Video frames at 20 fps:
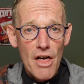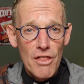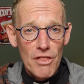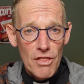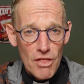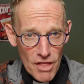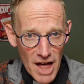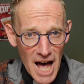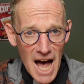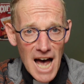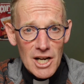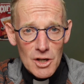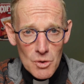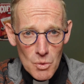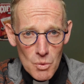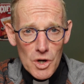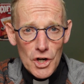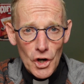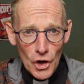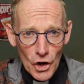That
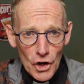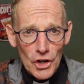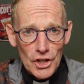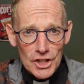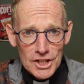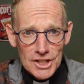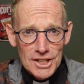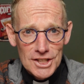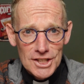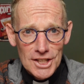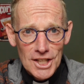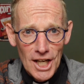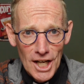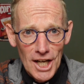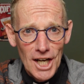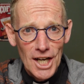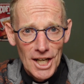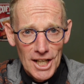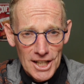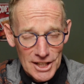would hurt,
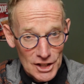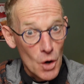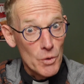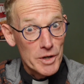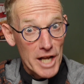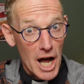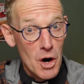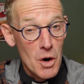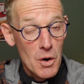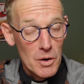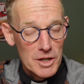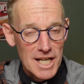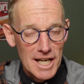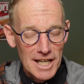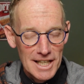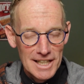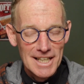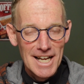no doubt.